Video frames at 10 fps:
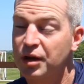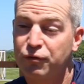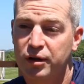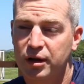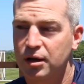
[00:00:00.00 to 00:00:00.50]

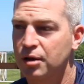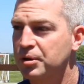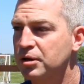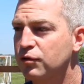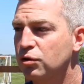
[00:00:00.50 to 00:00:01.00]
Definitely. I
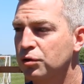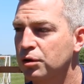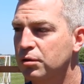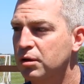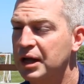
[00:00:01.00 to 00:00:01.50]
mean, if you look
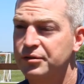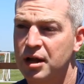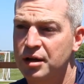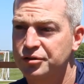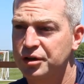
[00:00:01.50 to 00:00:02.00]
at the lads
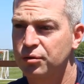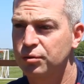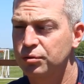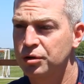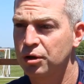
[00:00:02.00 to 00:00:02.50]
last
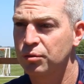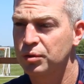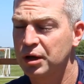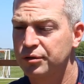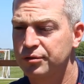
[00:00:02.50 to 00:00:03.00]
year, you know,
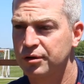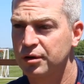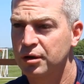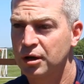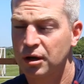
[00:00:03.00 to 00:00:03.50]
we had,
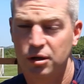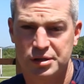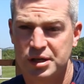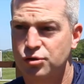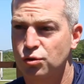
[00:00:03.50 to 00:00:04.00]
like I
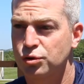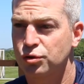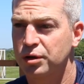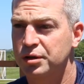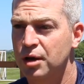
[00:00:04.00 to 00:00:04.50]
say, George
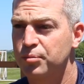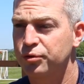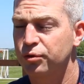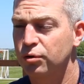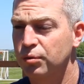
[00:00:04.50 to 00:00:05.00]
Lloyd come
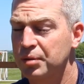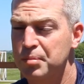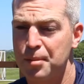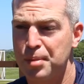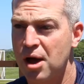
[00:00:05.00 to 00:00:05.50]
through, we had
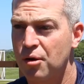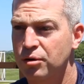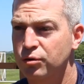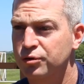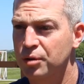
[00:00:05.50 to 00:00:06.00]
Matt Bauer,
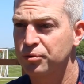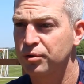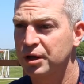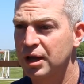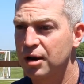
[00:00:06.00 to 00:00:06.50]
who's come
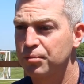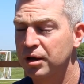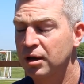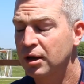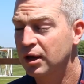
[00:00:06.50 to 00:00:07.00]
through the
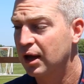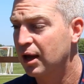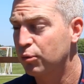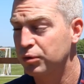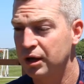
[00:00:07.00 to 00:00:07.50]
academy,
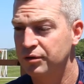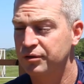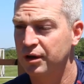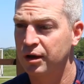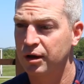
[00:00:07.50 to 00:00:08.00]
we
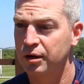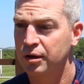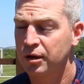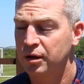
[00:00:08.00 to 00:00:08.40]
had